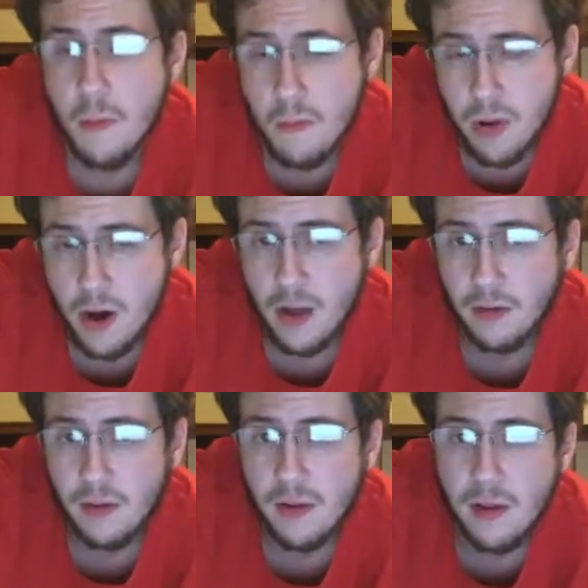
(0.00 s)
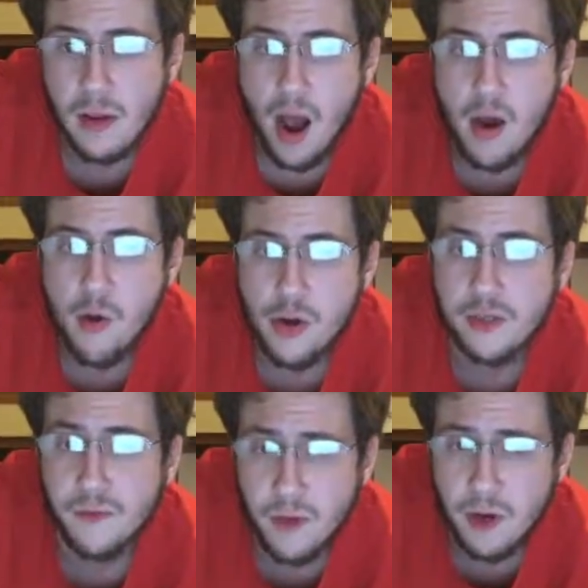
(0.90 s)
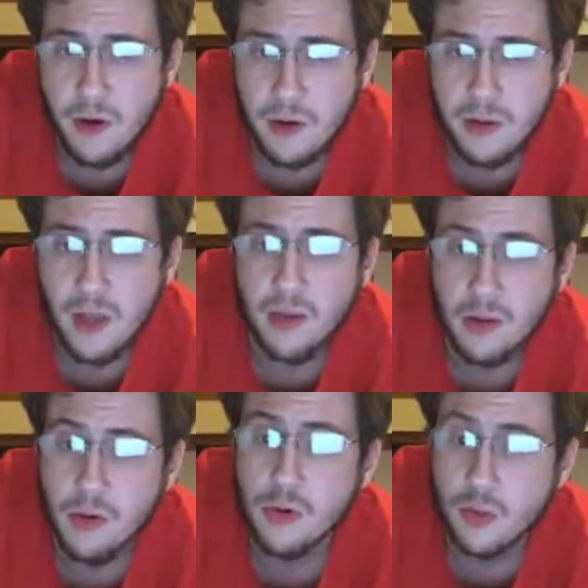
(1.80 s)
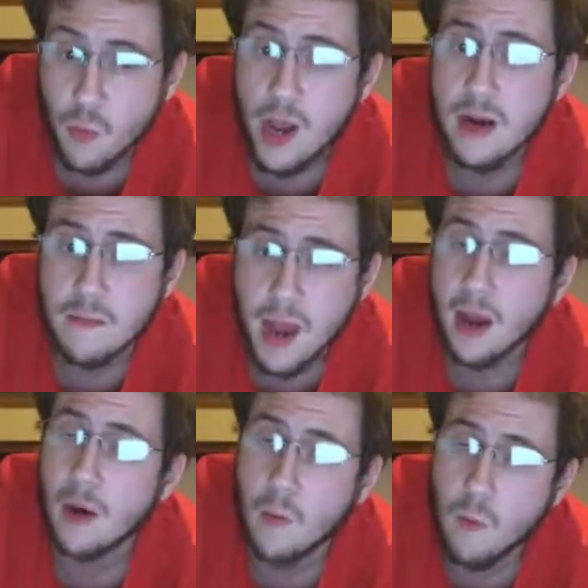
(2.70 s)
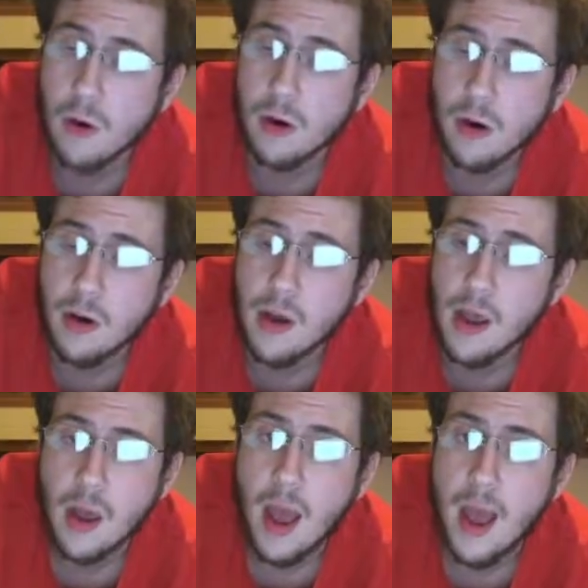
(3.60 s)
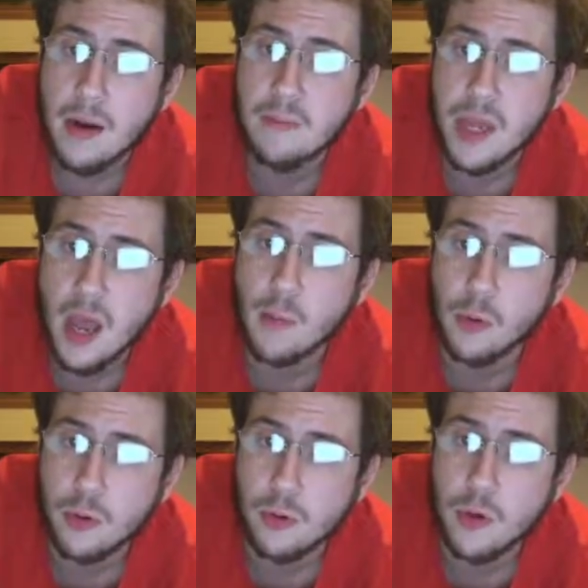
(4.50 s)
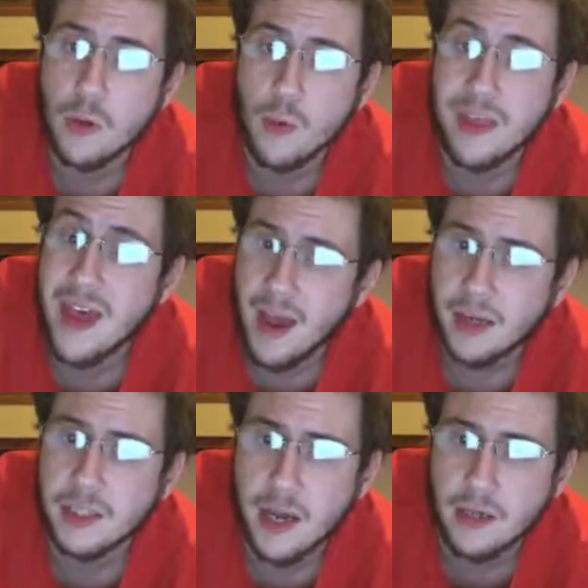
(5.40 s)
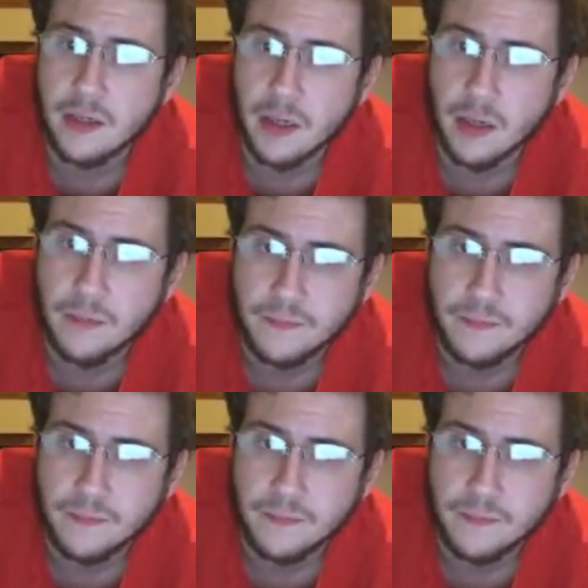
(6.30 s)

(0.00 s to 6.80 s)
But I always figured that there was a way to make it work and be able to do it with hex editing.